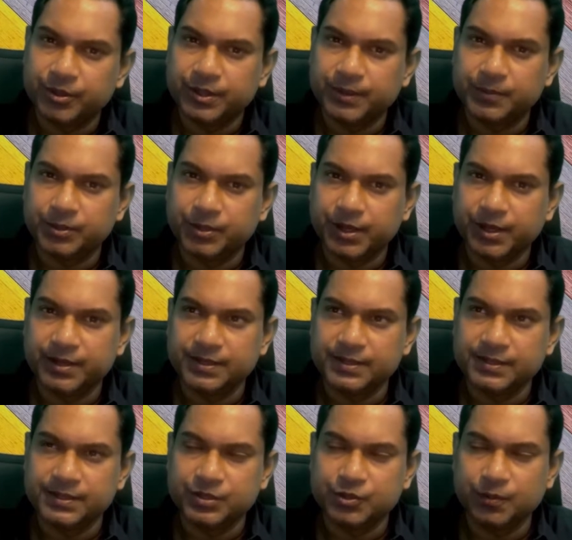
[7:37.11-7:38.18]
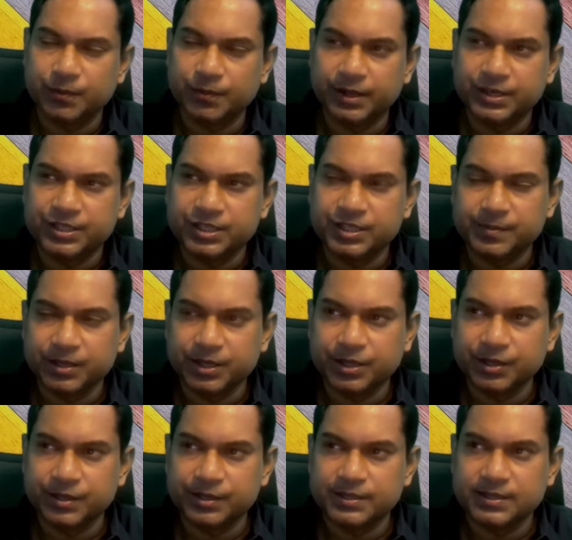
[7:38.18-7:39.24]
cryptocurrency so much is
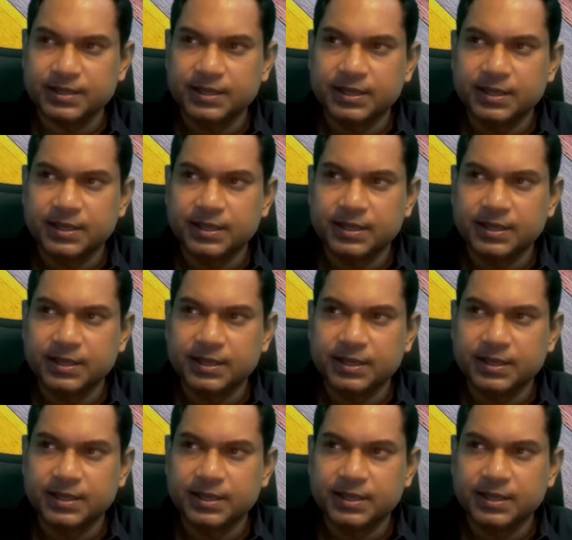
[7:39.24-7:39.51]
because